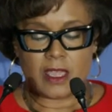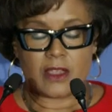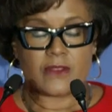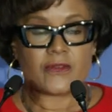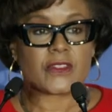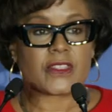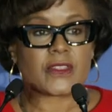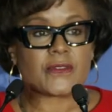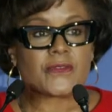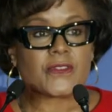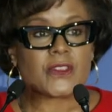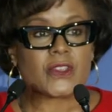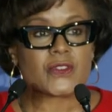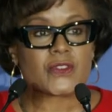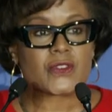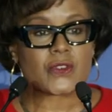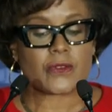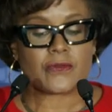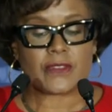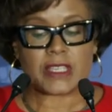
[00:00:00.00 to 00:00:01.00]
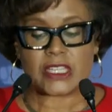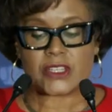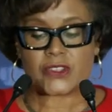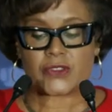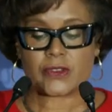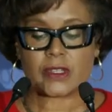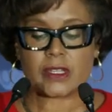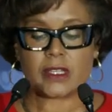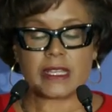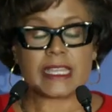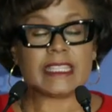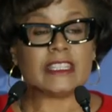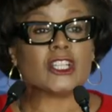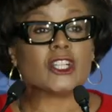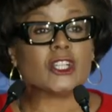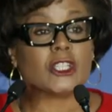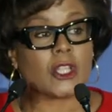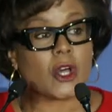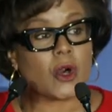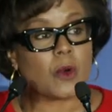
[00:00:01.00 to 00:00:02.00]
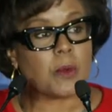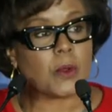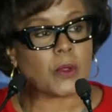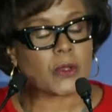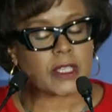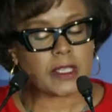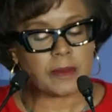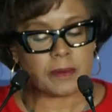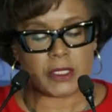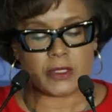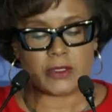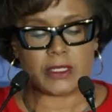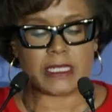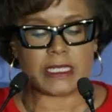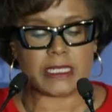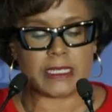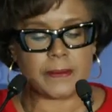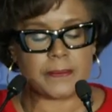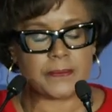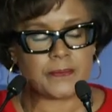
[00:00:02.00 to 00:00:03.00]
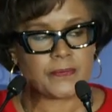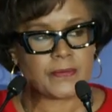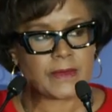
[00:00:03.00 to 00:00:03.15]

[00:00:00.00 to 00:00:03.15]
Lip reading: for the future of Israel and the global community.